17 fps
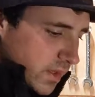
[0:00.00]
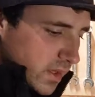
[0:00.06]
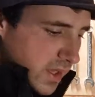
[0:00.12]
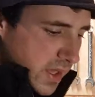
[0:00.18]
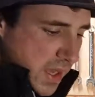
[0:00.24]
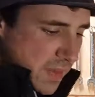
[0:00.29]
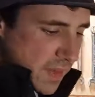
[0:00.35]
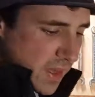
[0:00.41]

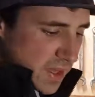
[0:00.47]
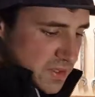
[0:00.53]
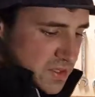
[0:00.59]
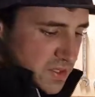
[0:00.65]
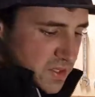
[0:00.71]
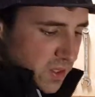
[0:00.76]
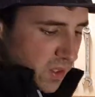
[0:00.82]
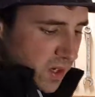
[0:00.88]
and that
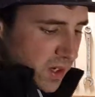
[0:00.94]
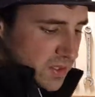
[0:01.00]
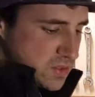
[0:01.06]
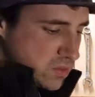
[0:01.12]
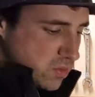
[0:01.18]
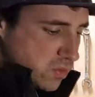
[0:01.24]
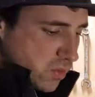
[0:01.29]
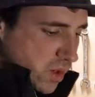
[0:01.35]
slides
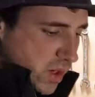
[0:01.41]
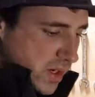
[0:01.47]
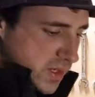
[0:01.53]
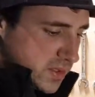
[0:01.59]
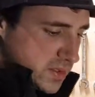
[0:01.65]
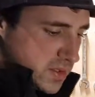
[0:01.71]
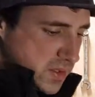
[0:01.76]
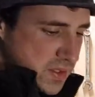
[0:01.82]
right
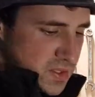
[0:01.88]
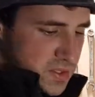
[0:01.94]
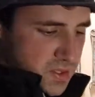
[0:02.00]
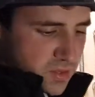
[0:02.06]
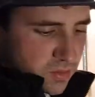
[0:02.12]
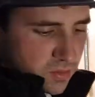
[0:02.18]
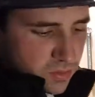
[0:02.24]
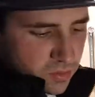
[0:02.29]
into this
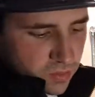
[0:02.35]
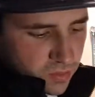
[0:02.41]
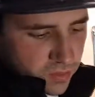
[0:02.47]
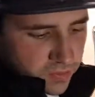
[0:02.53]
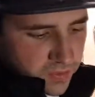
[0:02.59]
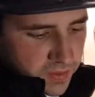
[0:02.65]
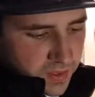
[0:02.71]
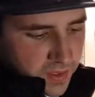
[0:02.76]
little
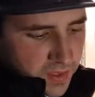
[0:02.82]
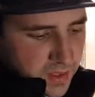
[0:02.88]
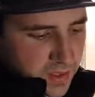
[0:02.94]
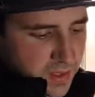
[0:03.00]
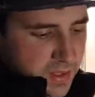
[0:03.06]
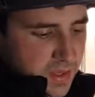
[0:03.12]
groove here,